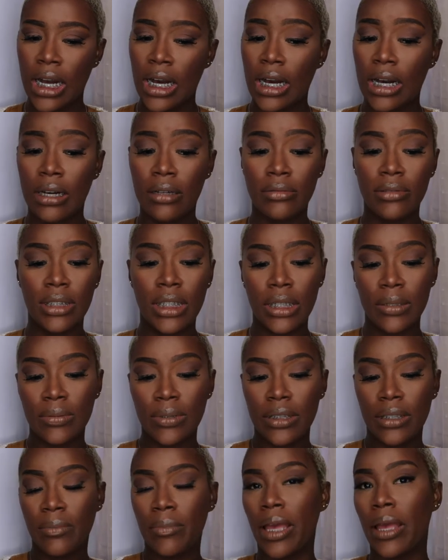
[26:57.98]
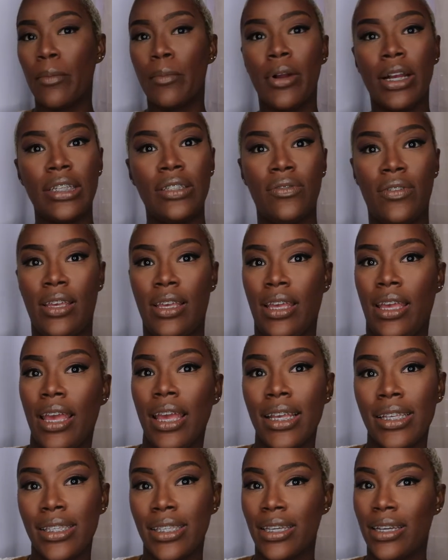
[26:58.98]
uh, tips to make breastfeeding
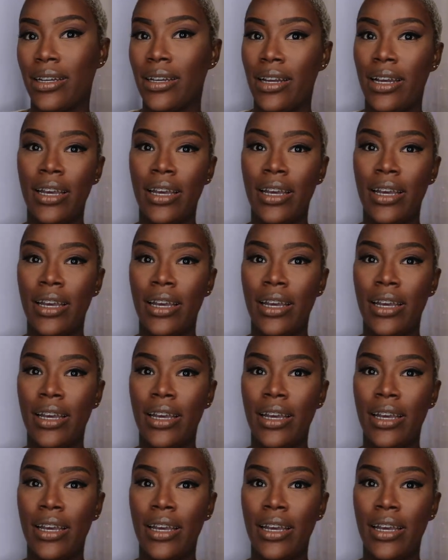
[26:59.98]
easier